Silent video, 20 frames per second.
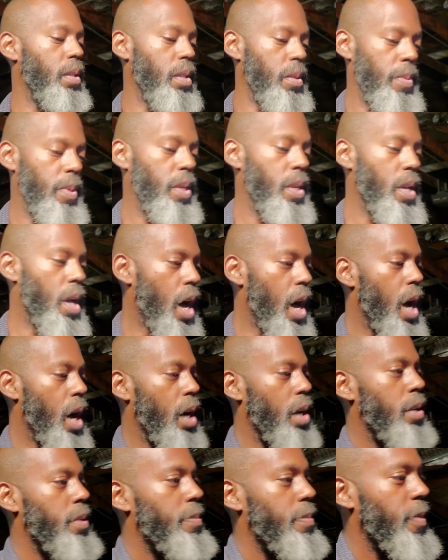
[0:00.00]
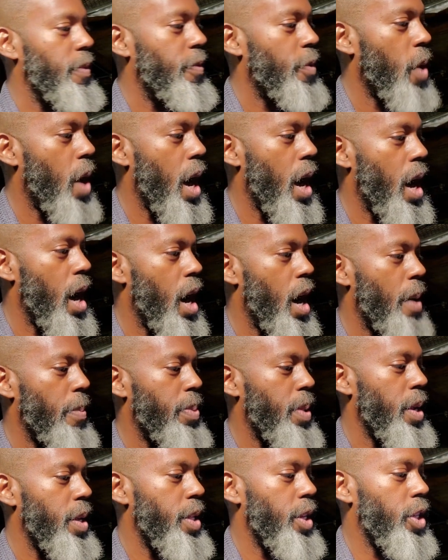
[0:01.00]
let me, uh, before I
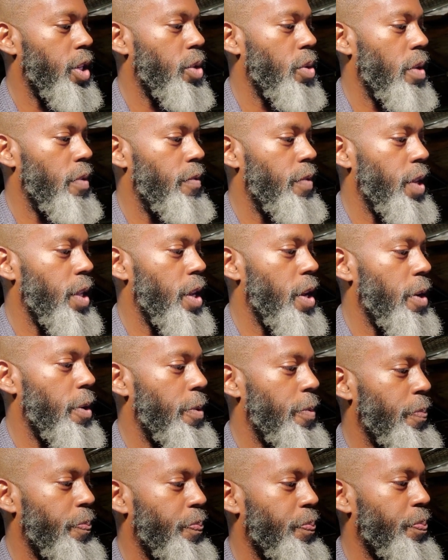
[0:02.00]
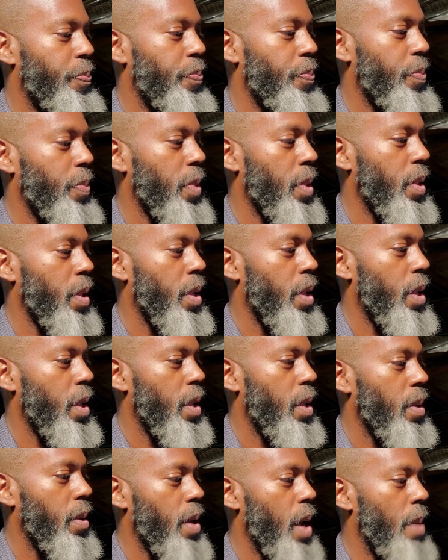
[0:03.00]
uh, play this short video,
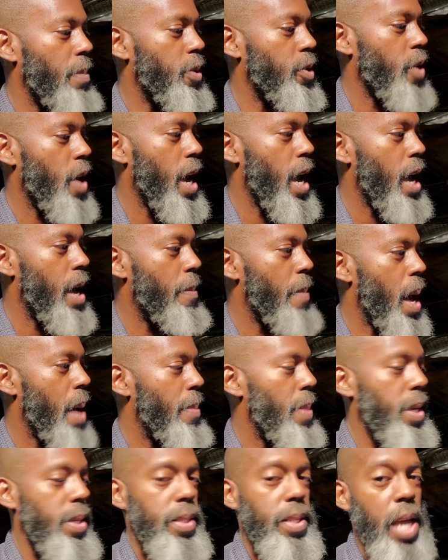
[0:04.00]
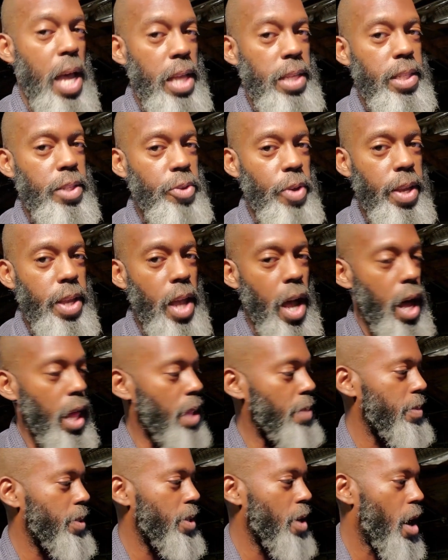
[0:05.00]
I'm trying my best to concentrate,
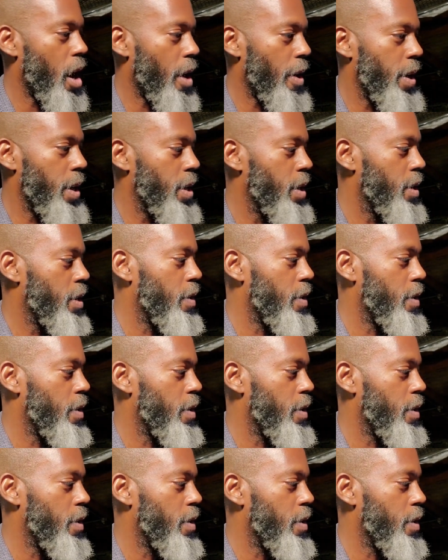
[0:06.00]
y'all. I'm sorry.